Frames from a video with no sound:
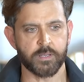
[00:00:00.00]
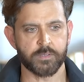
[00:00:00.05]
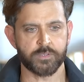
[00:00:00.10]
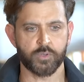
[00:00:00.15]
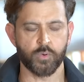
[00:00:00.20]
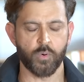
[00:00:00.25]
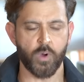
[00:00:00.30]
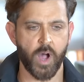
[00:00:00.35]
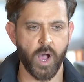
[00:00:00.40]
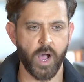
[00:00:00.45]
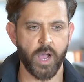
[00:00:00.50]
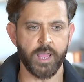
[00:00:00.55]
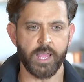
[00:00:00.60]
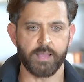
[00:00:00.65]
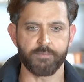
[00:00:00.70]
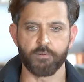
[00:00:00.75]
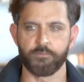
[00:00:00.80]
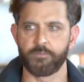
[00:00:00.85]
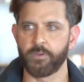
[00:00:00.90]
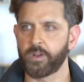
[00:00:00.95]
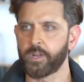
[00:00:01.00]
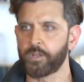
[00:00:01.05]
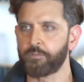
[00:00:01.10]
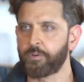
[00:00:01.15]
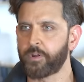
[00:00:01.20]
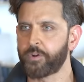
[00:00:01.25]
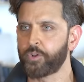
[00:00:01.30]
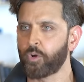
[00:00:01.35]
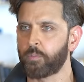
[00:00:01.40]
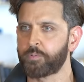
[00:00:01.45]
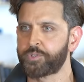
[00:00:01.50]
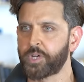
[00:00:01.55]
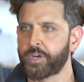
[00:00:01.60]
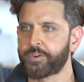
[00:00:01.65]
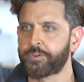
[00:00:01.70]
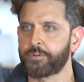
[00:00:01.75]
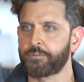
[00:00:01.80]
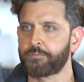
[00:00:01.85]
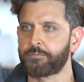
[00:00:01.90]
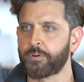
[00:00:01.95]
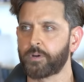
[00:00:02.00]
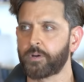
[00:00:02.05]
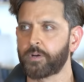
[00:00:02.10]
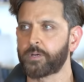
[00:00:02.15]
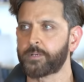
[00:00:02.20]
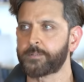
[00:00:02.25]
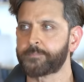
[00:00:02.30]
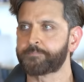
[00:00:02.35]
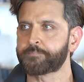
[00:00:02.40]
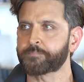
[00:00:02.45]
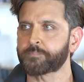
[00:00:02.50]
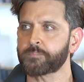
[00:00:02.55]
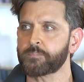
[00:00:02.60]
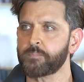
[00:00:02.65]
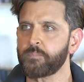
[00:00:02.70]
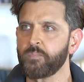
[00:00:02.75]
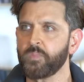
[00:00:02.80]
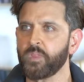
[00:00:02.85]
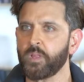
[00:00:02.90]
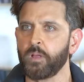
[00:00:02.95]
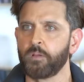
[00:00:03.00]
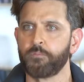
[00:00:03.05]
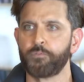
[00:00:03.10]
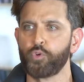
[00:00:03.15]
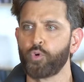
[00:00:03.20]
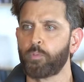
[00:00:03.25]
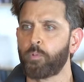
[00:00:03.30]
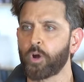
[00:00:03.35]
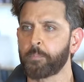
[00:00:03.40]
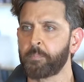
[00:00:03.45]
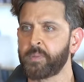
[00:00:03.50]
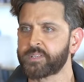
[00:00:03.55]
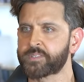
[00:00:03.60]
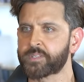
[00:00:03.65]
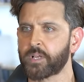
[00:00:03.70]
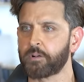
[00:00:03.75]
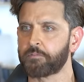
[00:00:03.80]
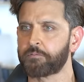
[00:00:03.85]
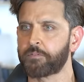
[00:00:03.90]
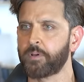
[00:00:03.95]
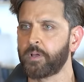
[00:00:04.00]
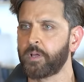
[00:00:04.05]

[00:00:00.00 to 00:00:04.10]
So I have a very, very objective view about myself.